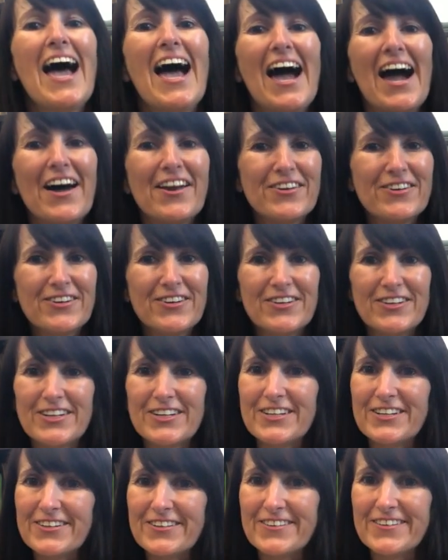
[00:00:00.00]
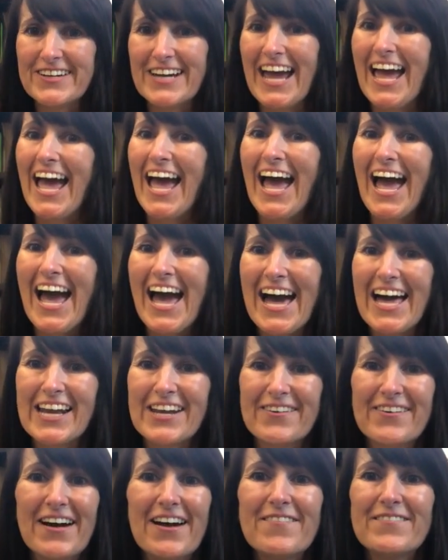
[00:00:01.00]
How do you do?
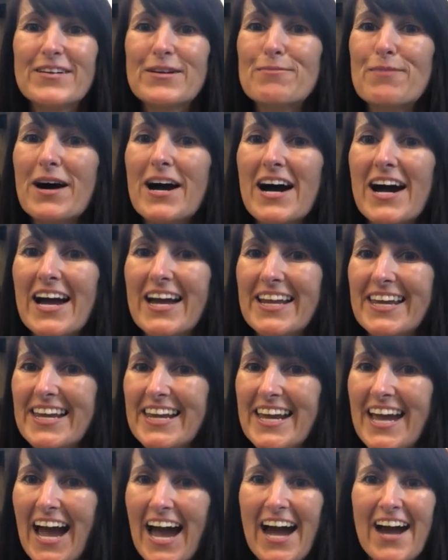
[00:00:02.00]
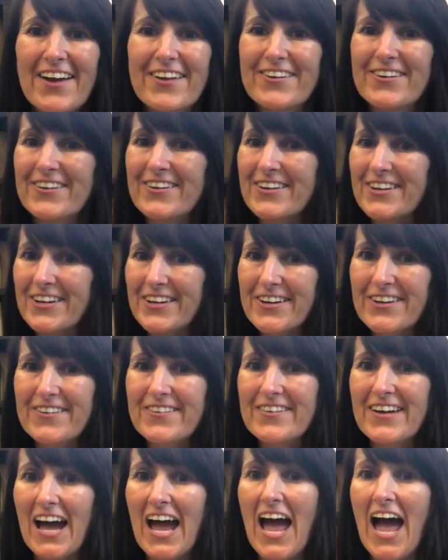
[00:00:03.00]
Hello everybody, how do you do?
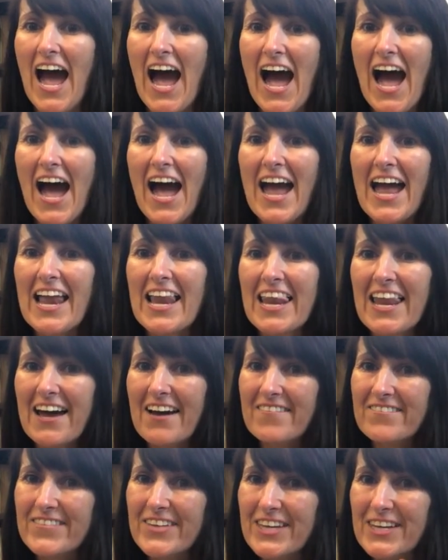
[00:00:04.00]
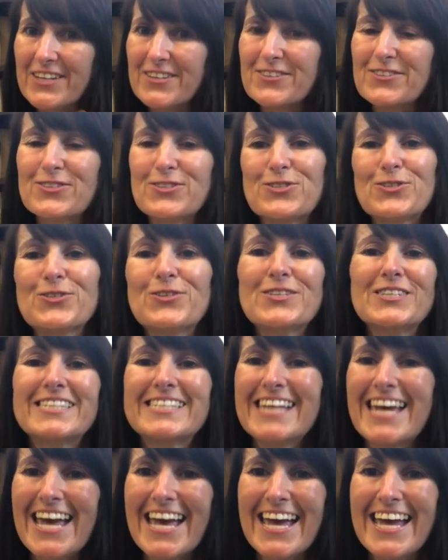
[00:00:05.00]
I love you
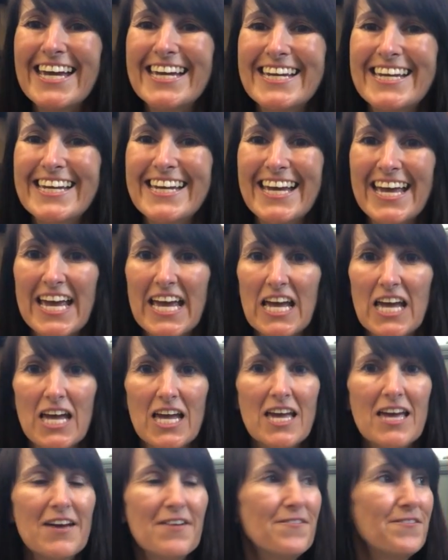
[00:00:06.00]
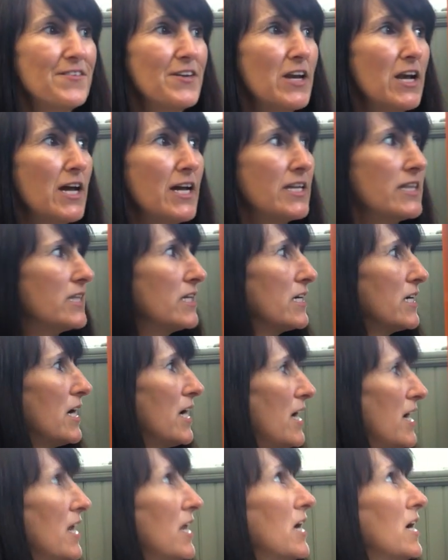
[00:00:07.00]
today. If you like the
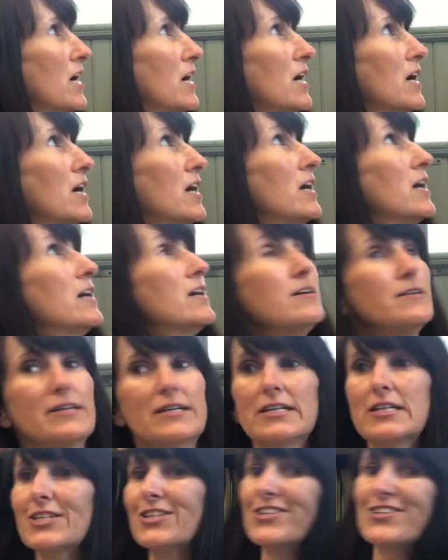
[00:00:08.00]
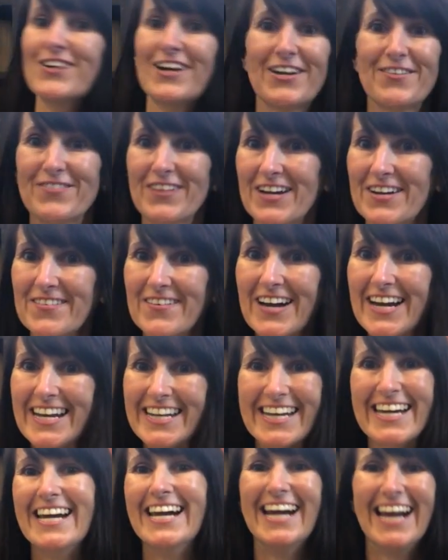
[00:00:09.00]
color, try to find red,